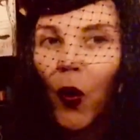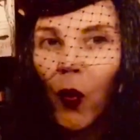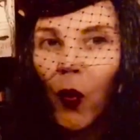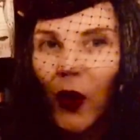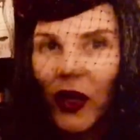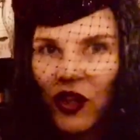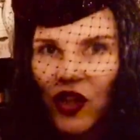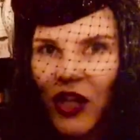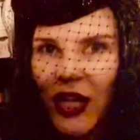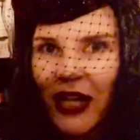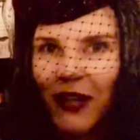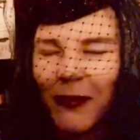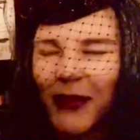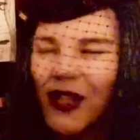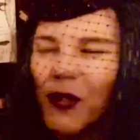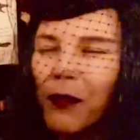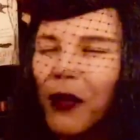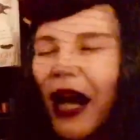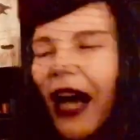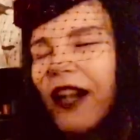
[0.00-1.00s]
witchy
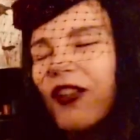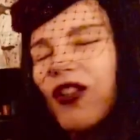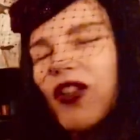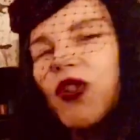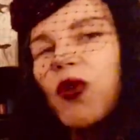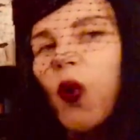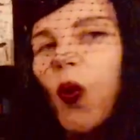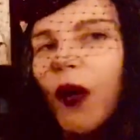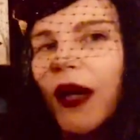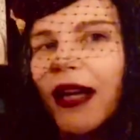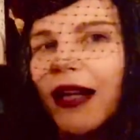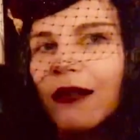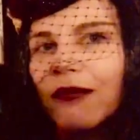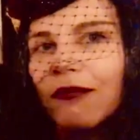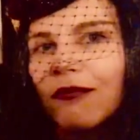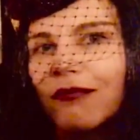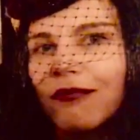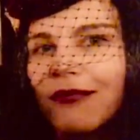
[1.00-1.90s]
elements, but I just thought it